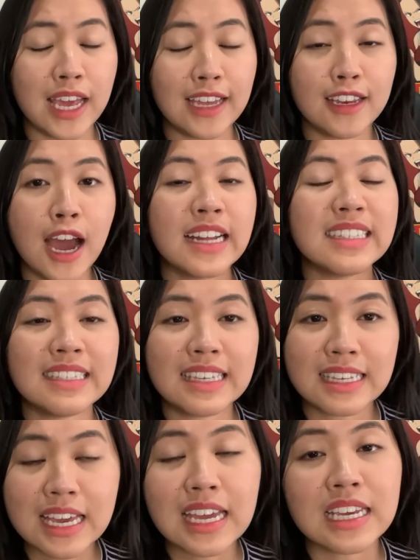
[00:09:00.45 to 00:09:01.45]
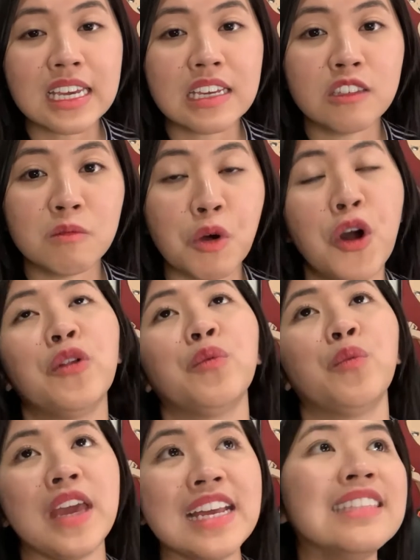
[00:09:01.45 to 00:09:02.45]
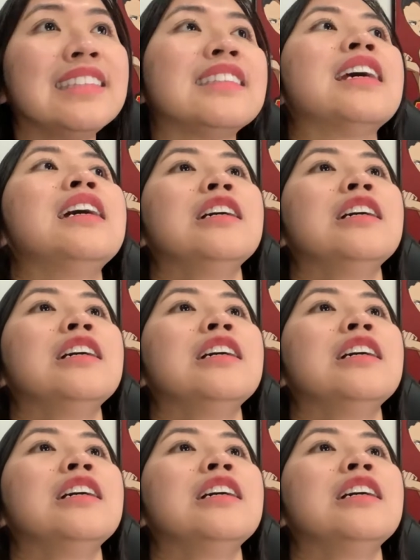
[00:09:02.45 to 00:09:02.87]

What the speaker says: not seeing any small wins